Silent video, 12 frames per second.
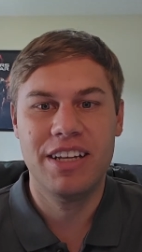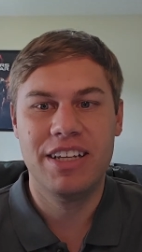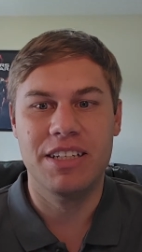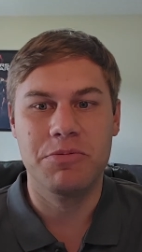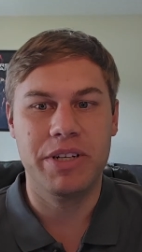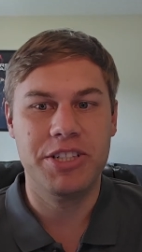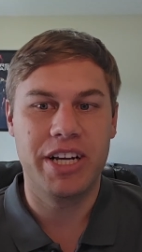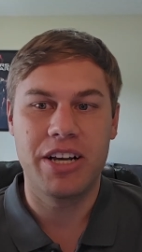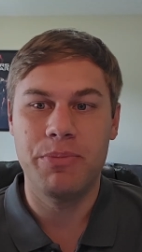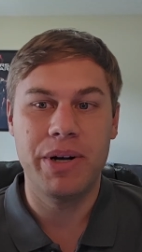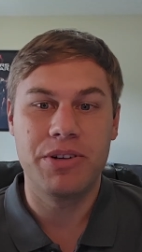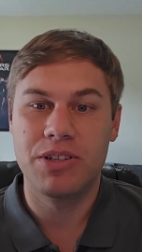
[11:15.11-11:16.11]
as we check
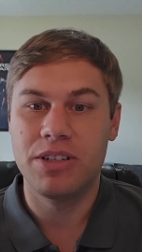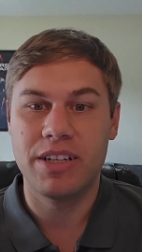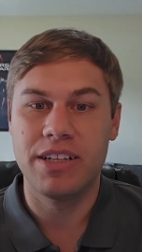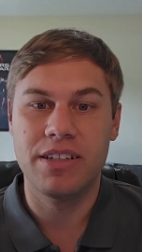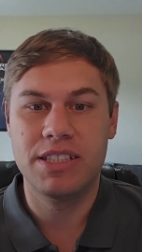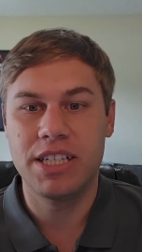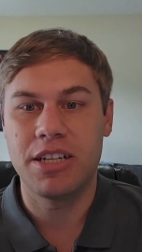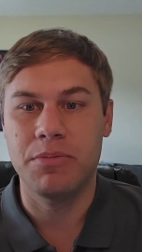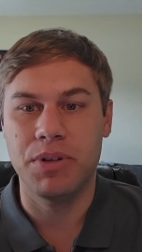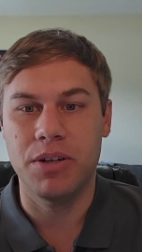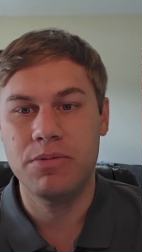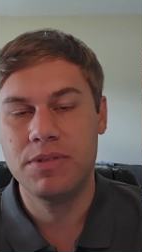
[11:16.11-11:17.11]
out Mount Cook and
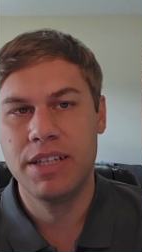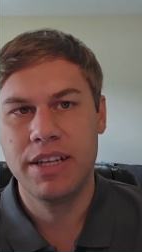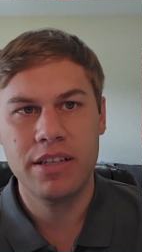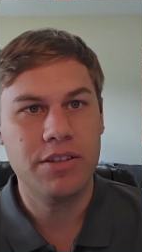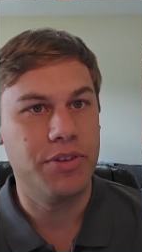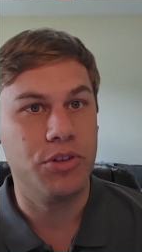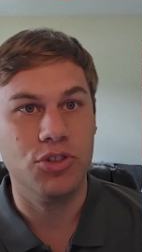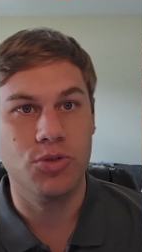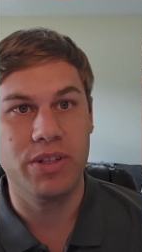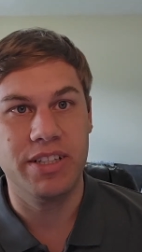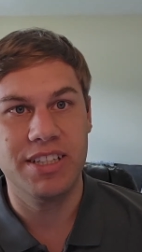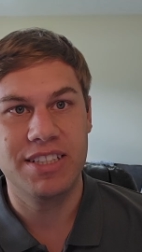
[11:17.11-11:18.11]
Tekapo. If you
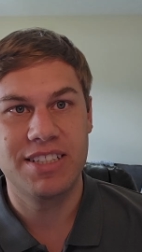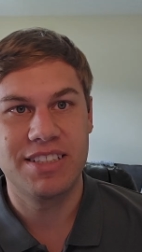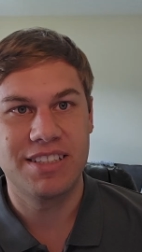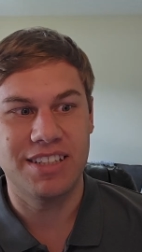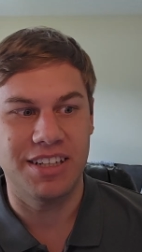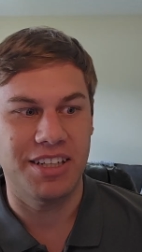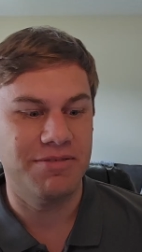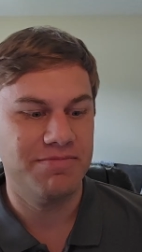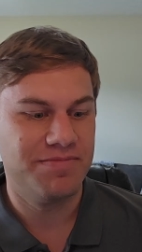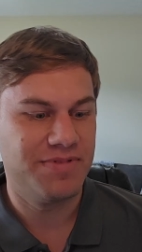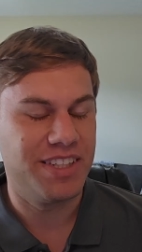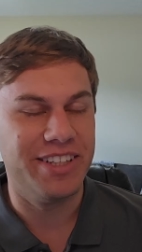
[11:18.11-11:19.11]
enjoyed this,
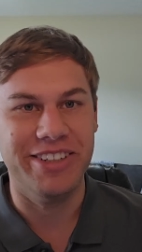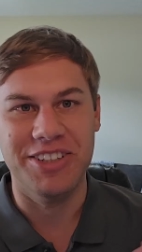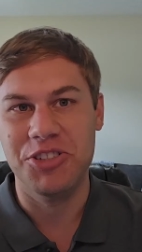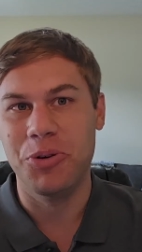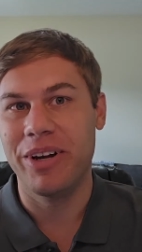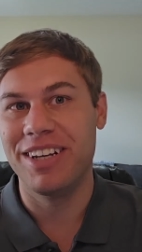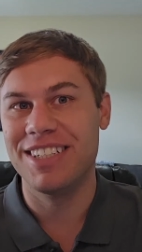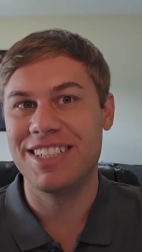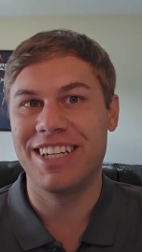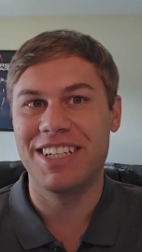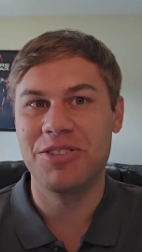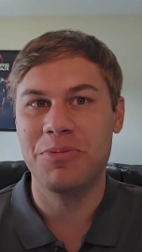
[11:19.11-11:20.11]
you enjoyed
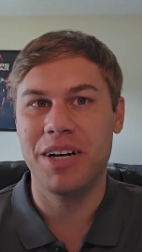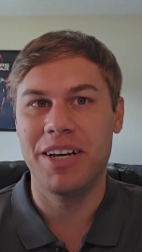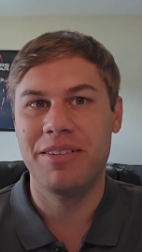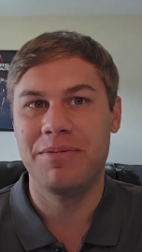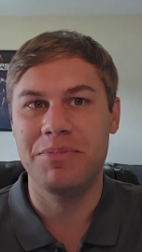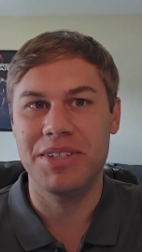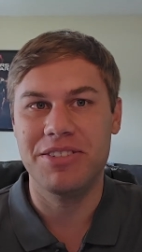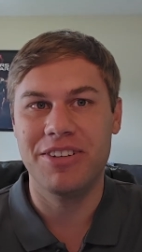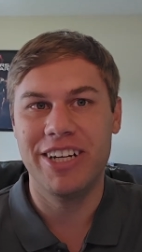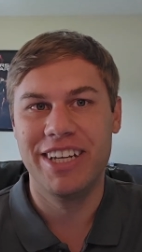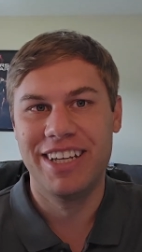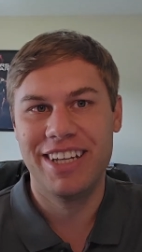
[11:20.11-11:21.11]
listening to my
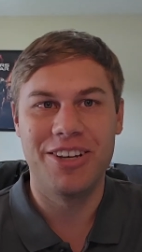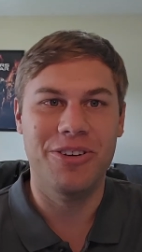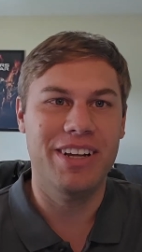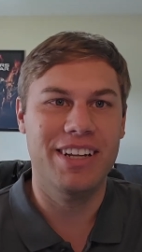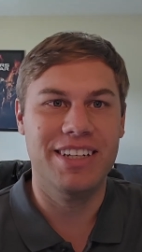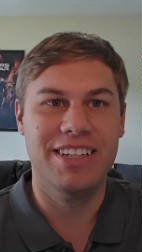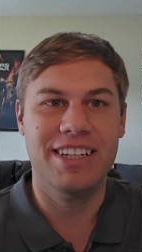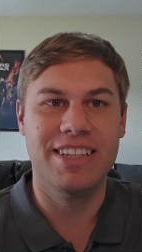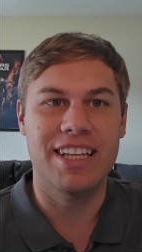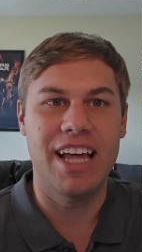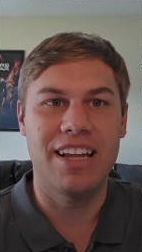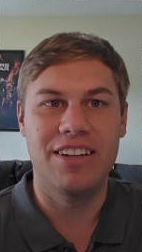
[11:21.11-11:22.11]
misery, go ahead and
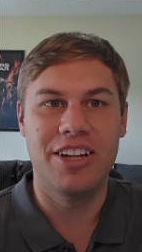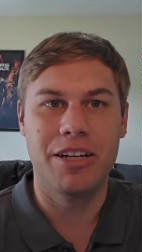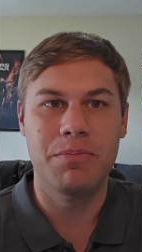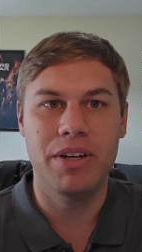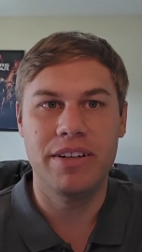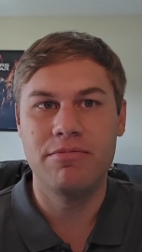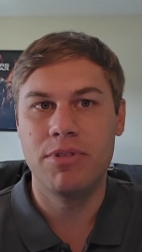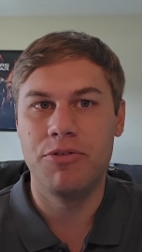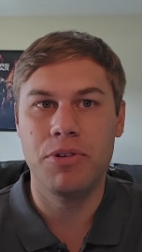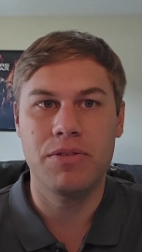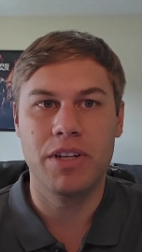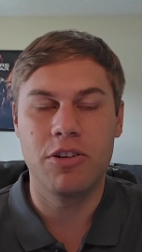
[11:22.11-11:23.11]
hit that like button.
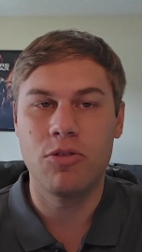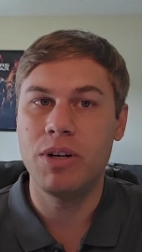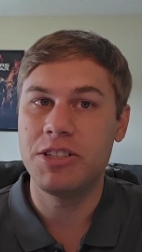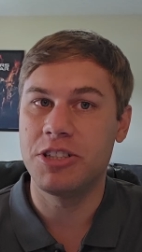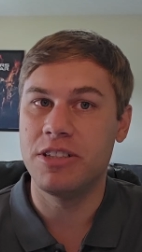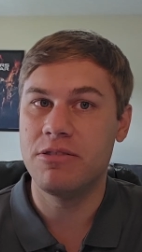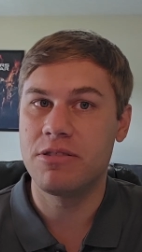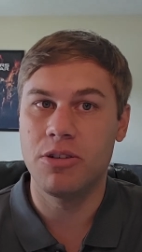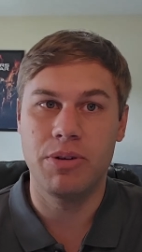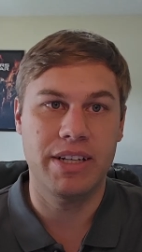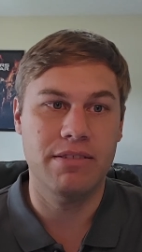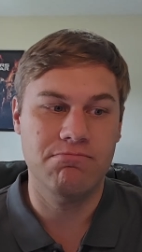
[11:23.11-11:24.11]
If you have any questions,
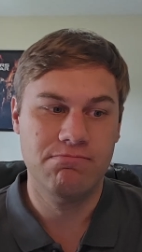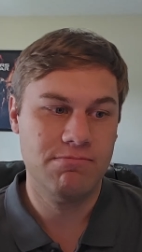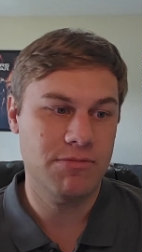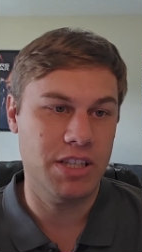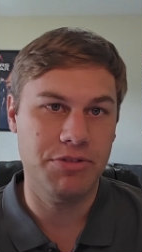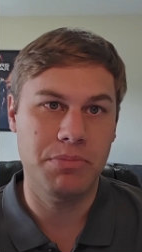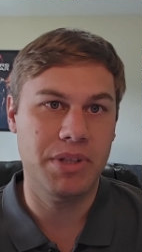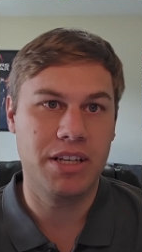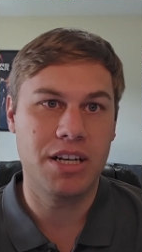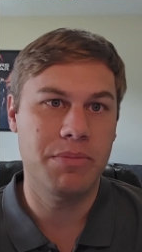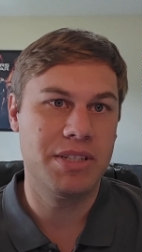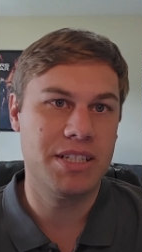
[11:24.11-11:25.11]
go ahead and leave them in the
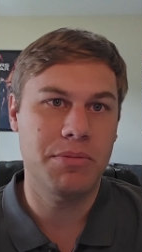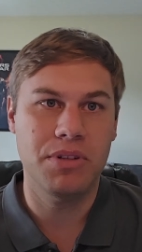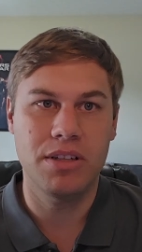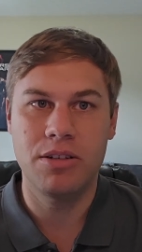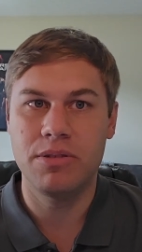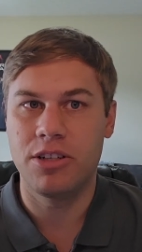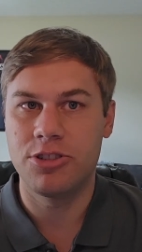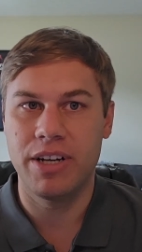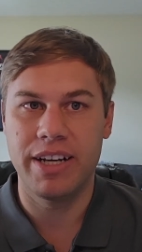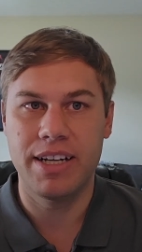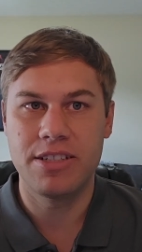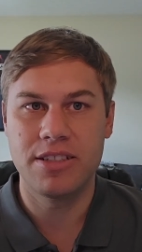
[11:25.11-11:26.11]
comments down below, and I'll try
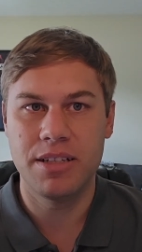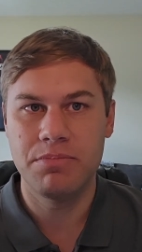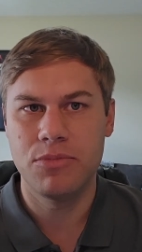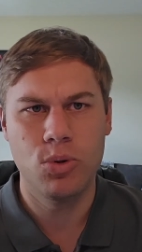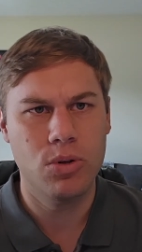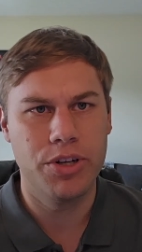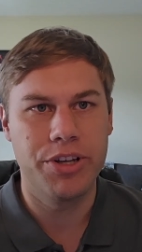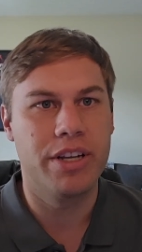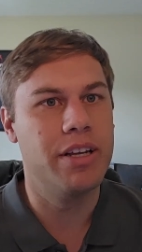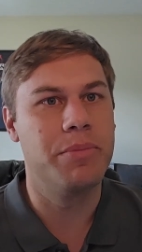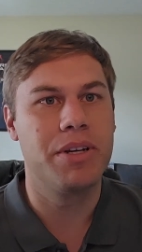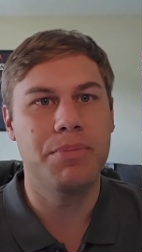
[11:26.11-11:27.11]
and answer them, or you
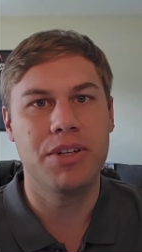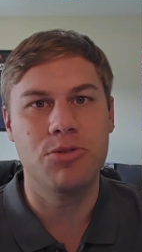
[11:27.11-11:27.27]
can hit me up on